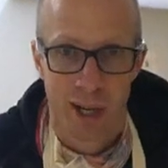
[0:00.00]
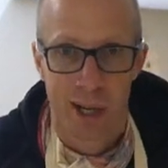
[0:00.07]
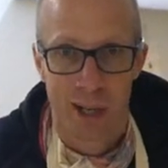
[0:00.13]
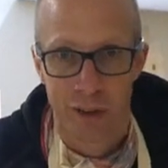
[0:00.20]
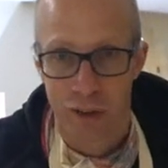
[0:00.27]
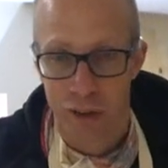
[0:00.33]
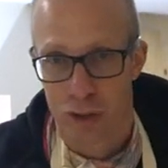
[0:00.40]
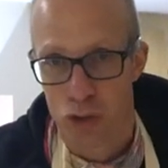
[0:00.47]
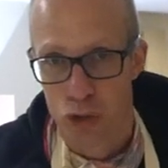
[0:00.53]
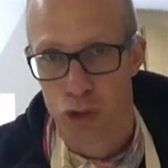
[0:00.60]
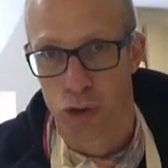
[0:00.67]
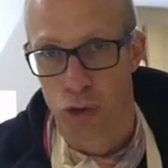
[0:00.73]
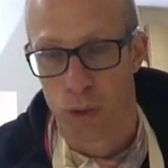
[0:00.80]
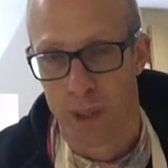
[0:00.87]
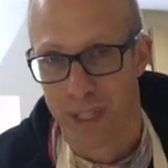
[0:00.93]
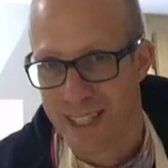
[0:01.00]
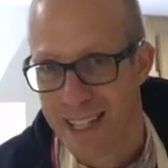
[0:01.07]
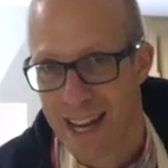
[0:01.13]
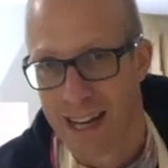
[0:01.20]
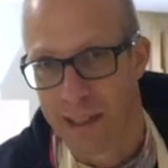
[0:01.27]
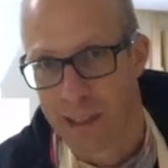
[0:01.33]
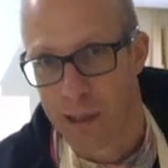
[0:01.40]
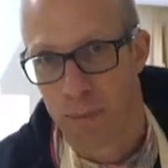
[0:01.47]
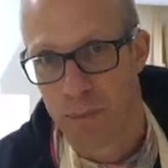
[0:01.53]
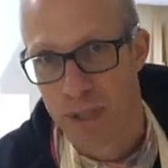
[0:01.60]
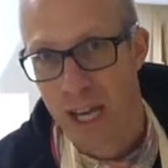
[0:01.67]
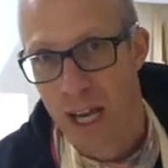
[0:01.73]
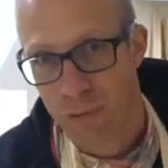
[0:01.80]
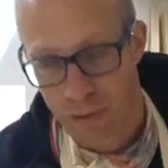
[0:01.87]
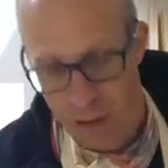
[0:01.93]
other than screwing it down and I'm
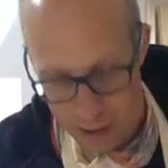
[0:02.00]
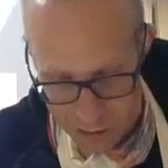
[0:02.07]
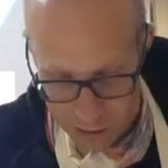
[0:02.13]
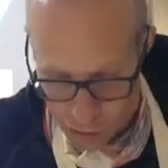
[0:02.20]
definitely